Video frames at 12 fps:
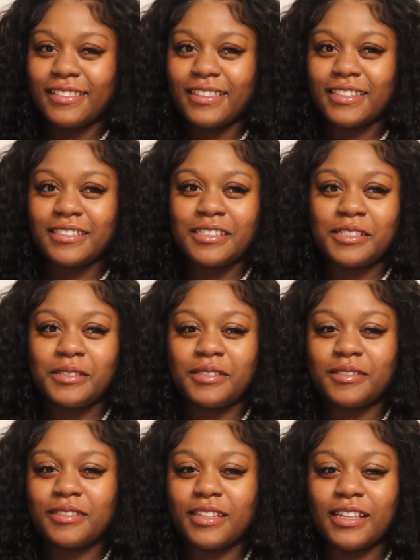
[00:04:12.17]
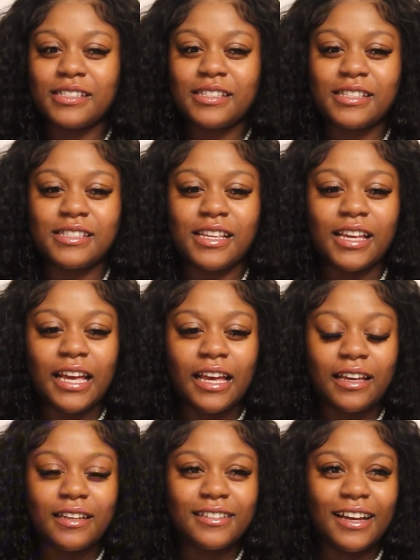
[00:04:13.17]
This is
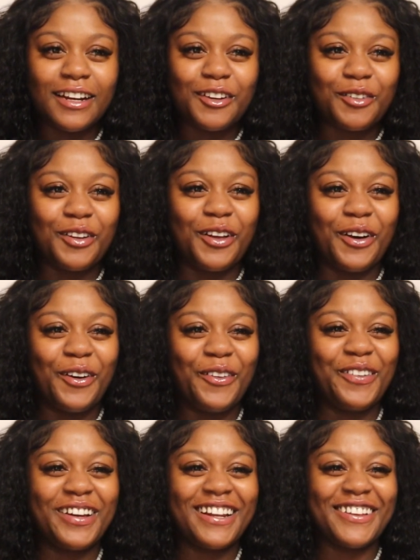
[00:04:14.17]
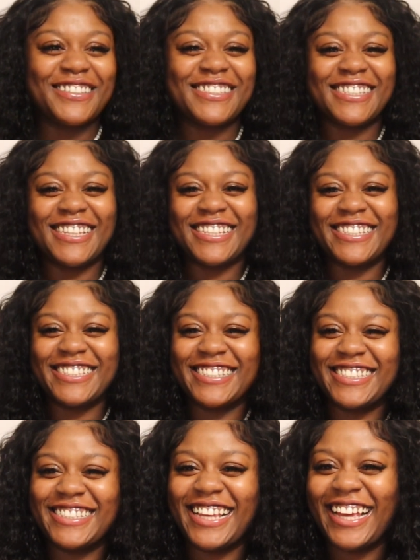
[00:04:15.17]
it. I don't know what else to
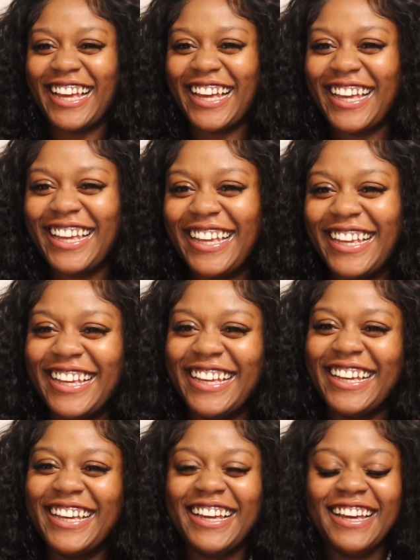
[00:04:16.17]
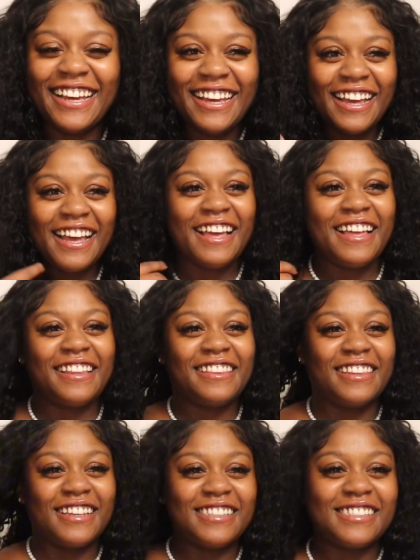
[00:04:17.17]
say.
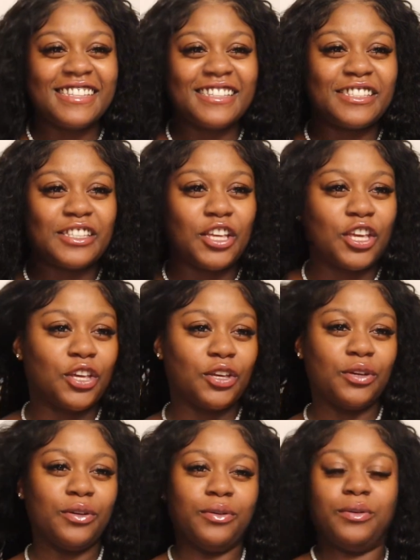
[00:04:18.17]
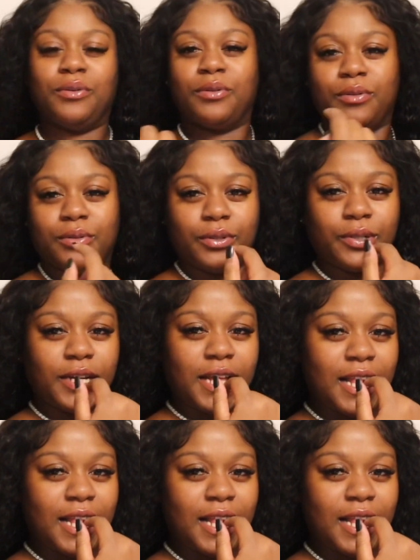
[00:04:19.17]
This is cute.